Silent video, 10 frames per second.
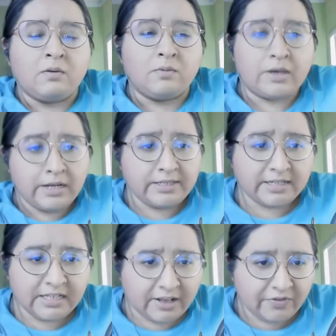one
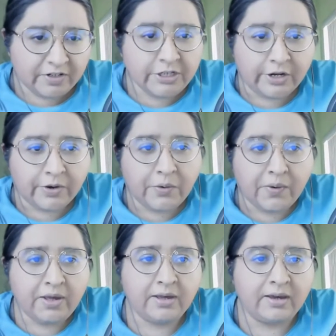successful
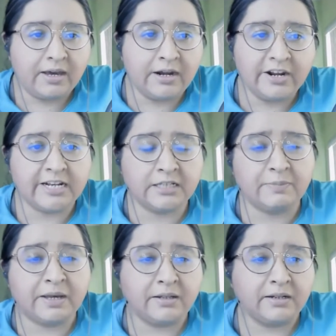show under his
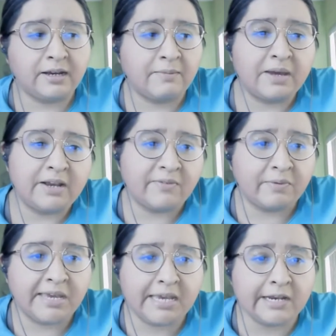belt. I
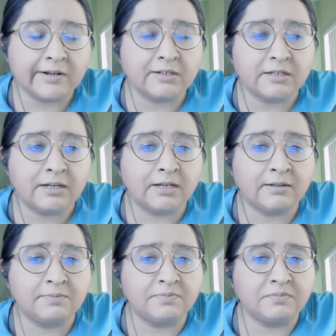hear
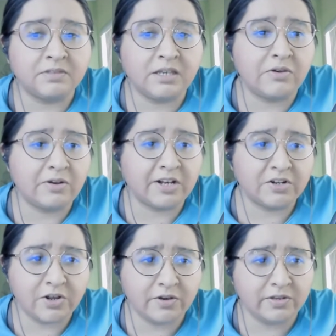Secret
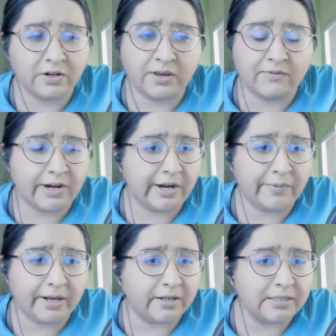Crush on You is doing very
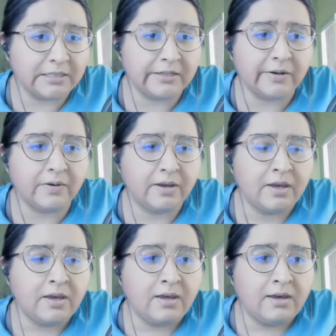well, so
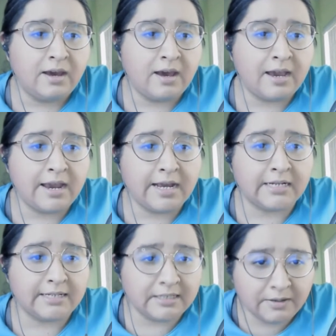I
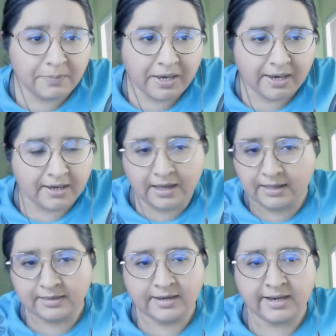anticipate
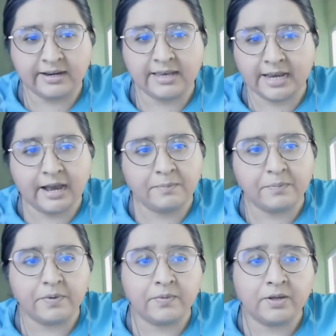that Gap
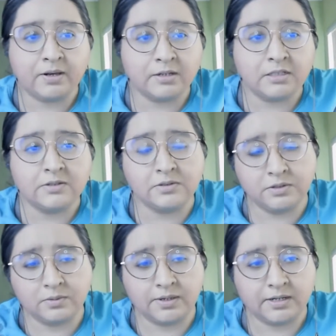will also
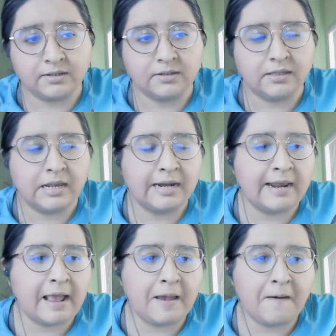do well.
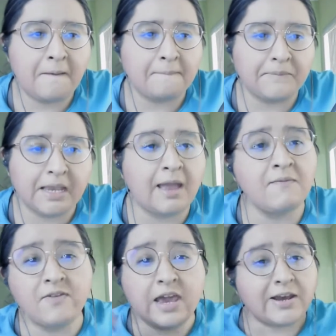Now,
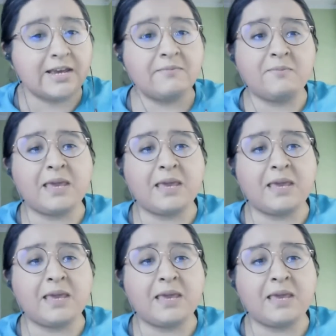I'm very